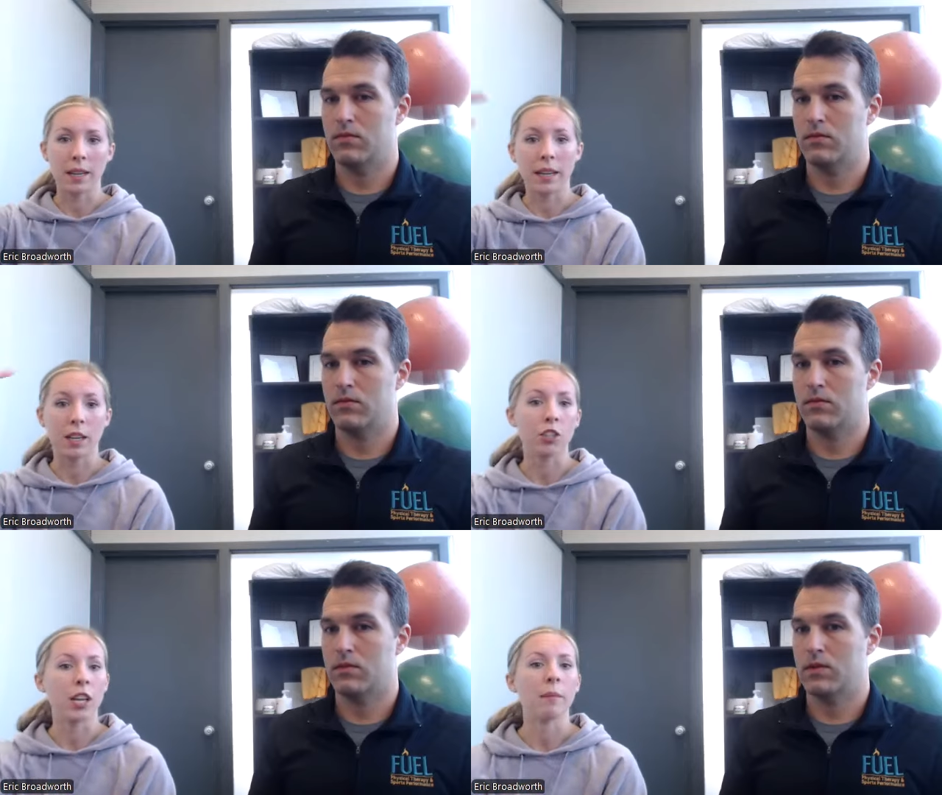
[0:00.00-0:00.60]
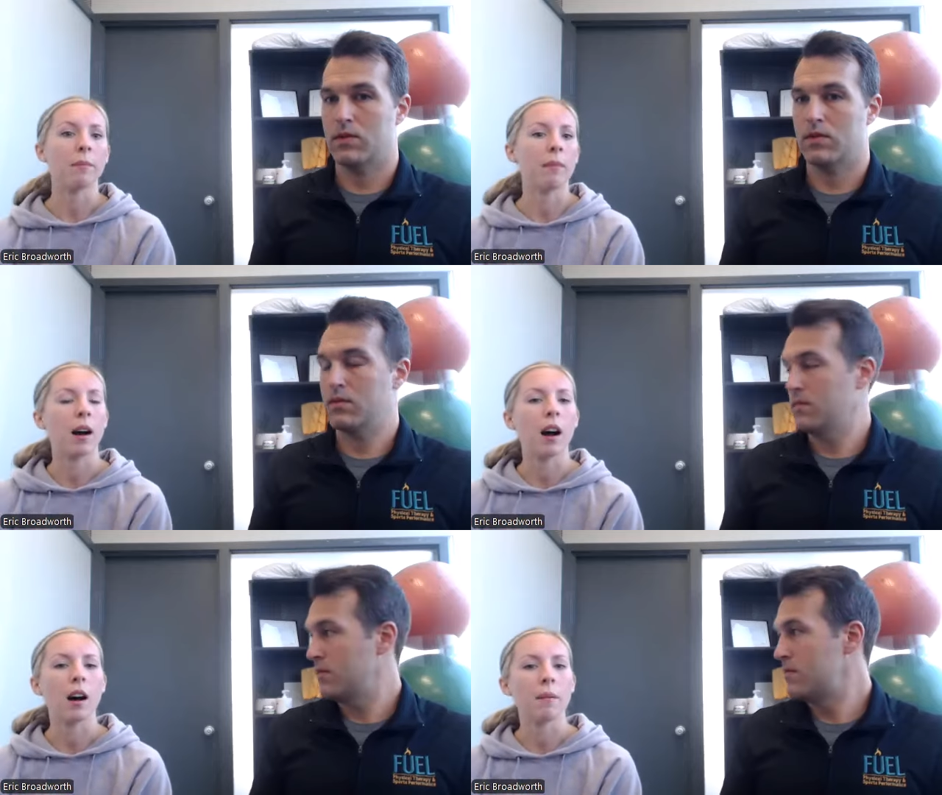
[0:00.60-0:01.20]
Speaker 1: being in a gym
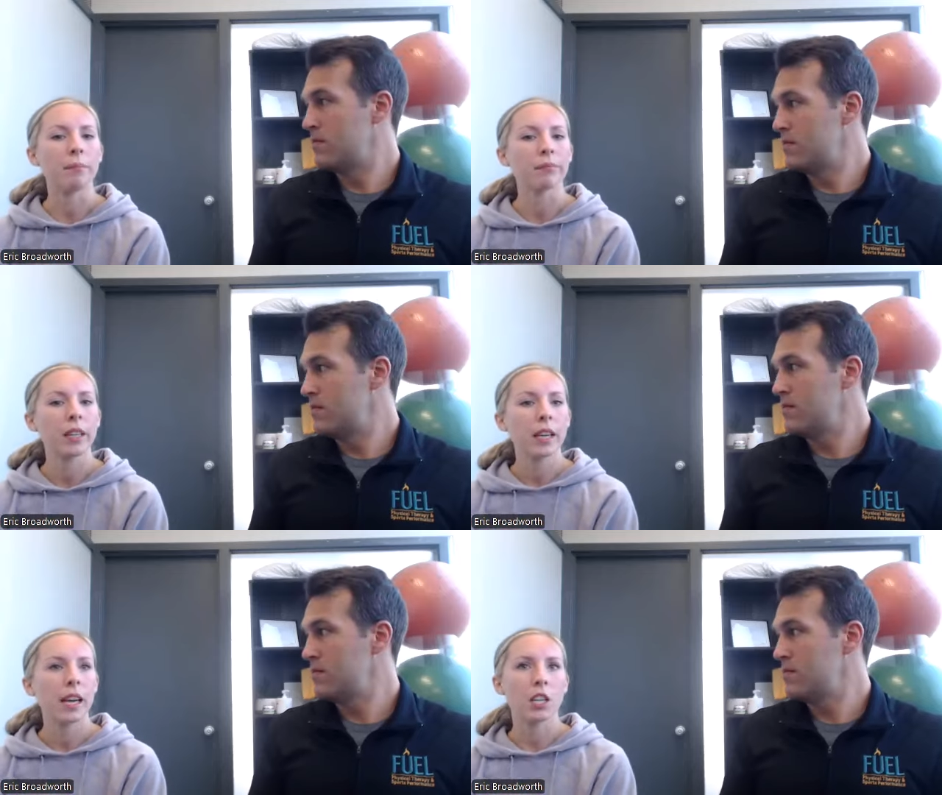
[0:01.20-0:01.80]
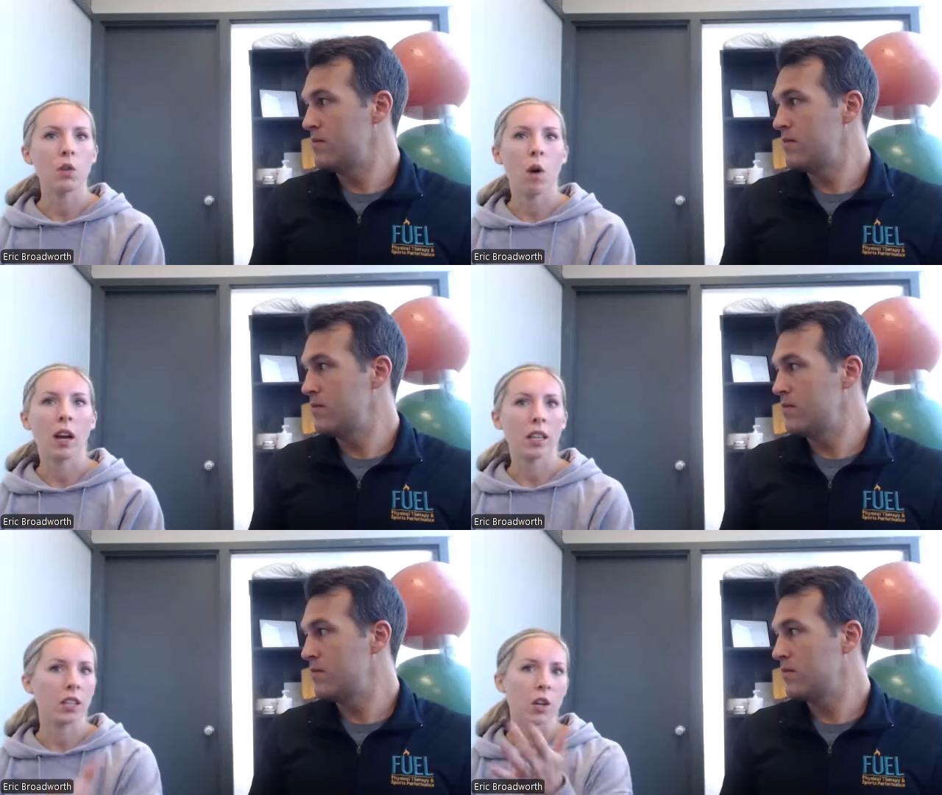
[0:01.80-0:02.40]
and you
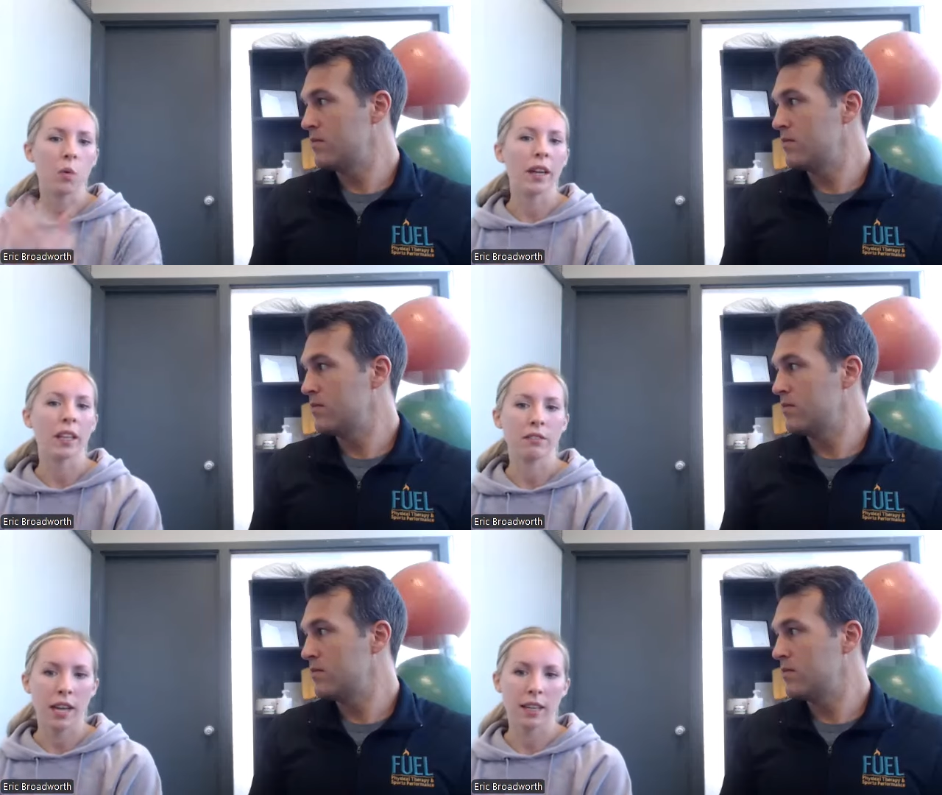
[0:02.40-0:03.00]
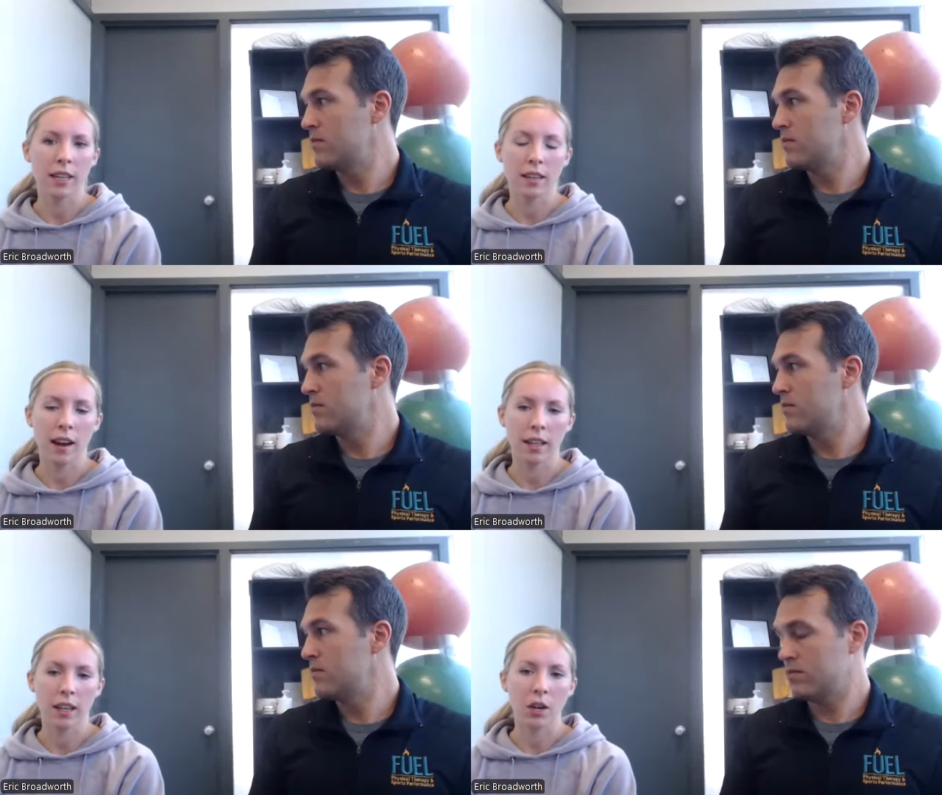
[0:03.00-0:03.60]
want to go weightlift, I can
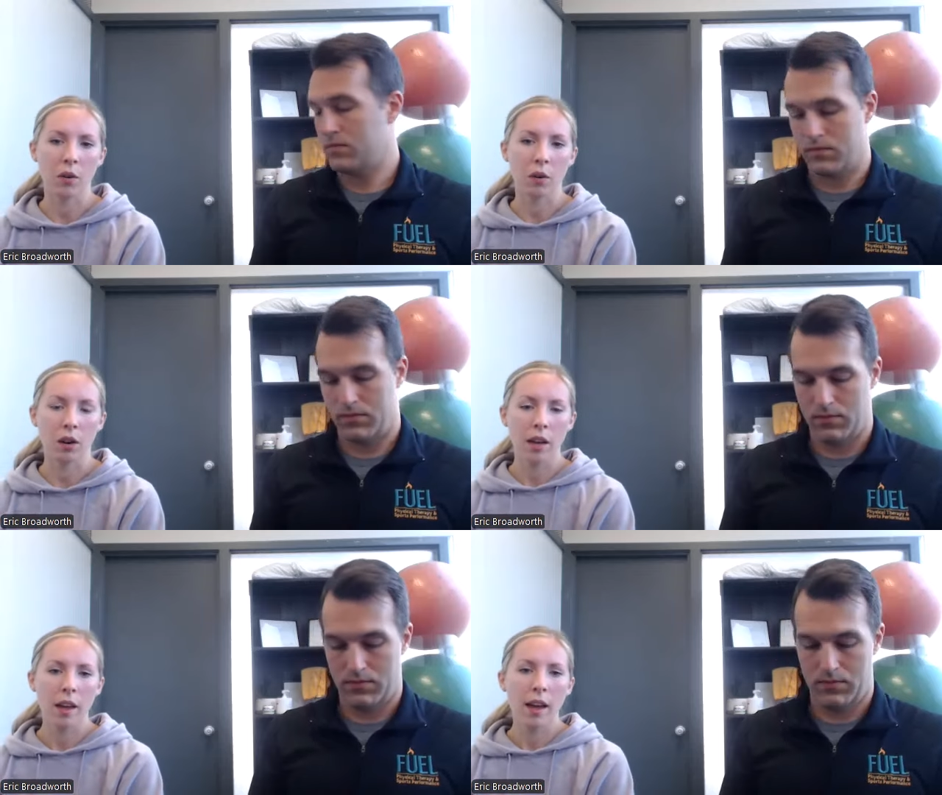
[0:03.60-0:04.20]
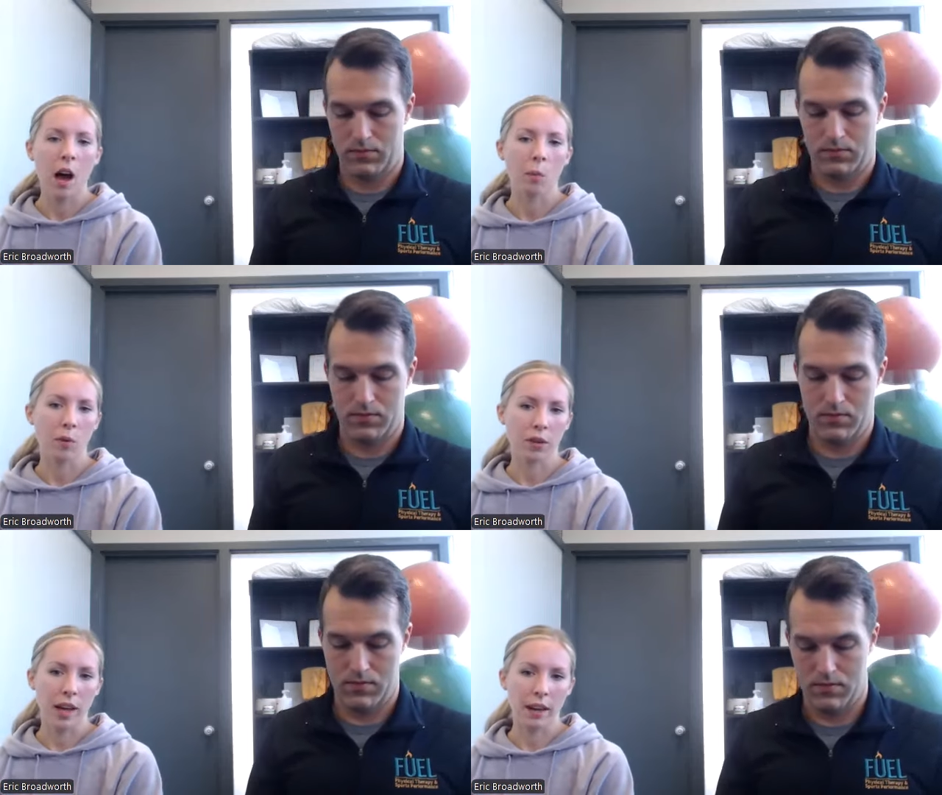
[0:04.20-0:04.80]
go help
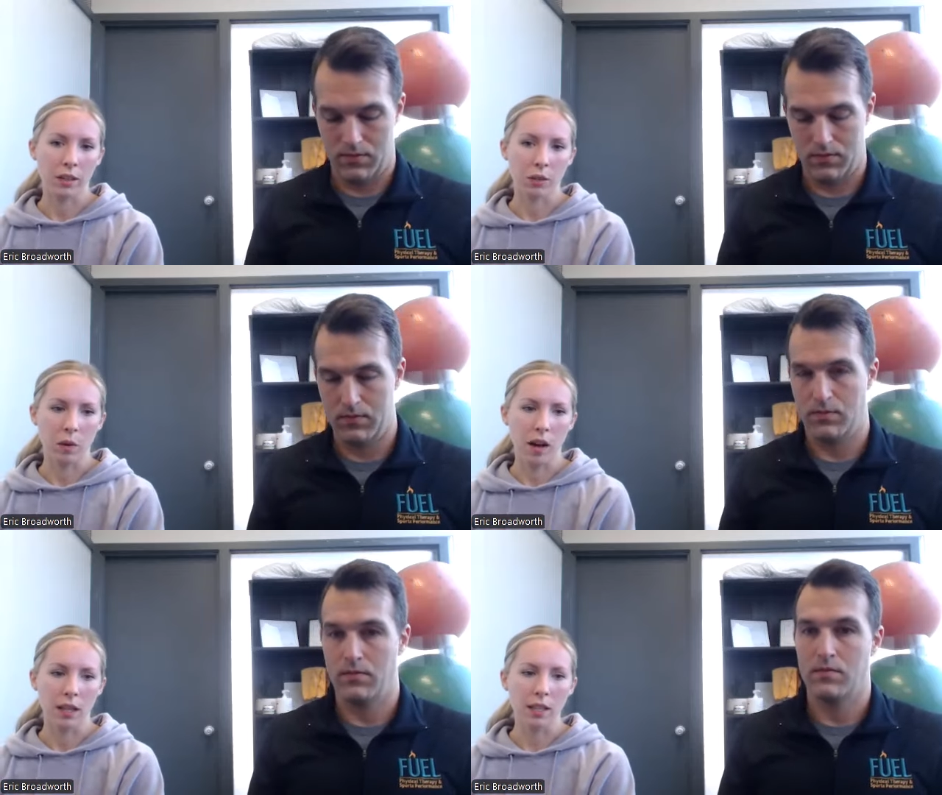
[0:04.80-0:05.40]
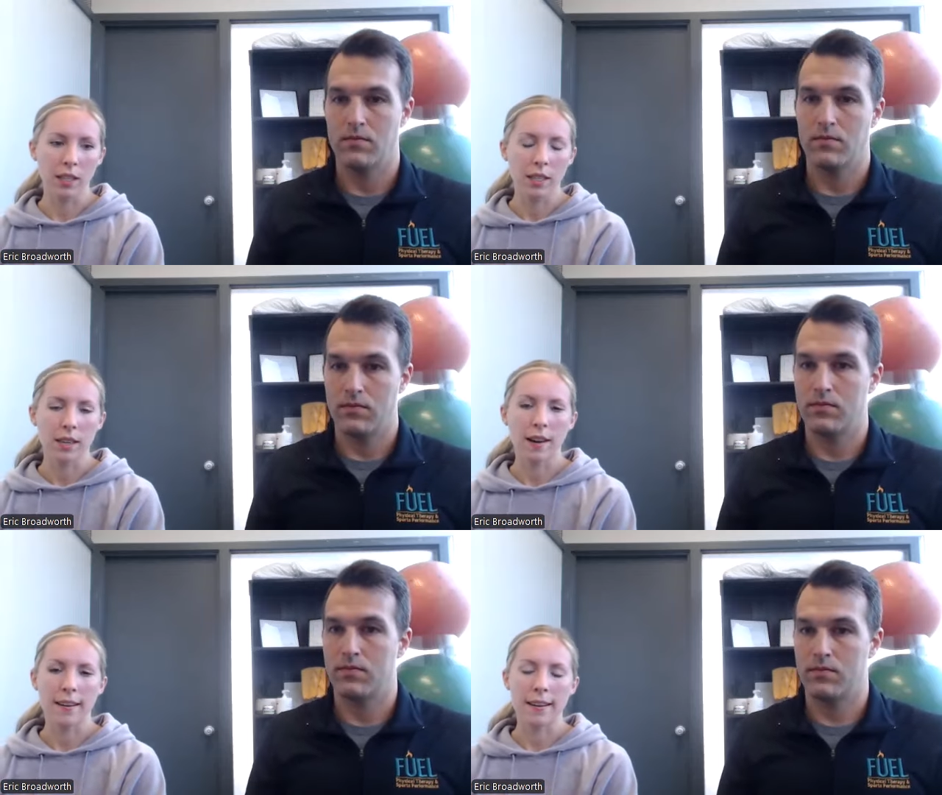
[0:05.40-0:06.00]
with that as well.
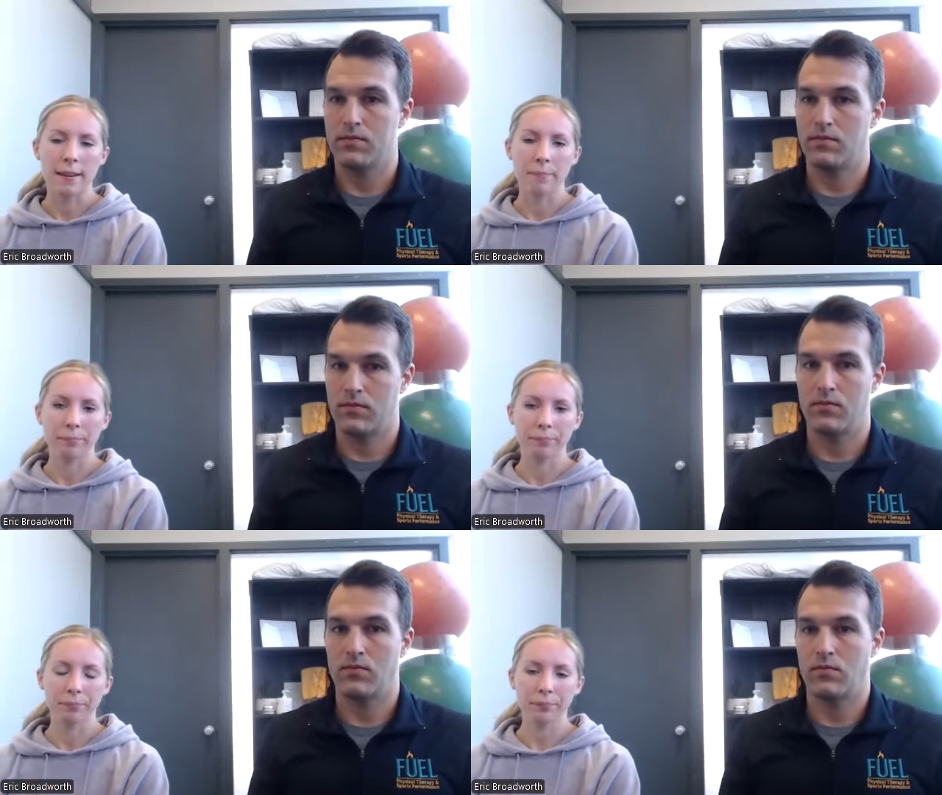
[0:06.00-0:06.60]
So